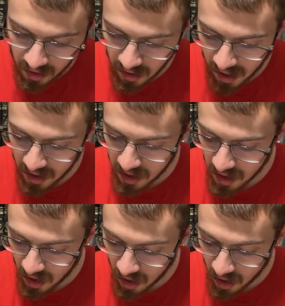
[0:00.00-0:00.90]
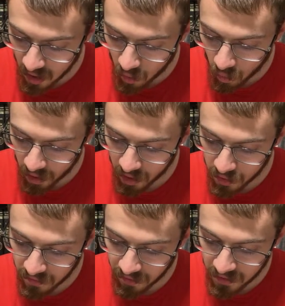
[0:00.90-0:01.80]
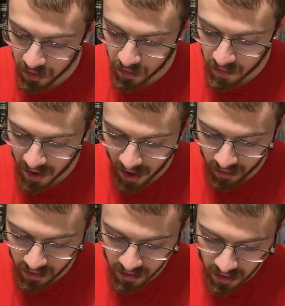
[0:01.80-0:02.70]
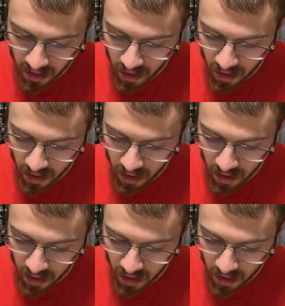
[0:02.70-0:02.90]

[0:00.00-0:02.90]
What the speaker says: Kennedy, 153 pounds.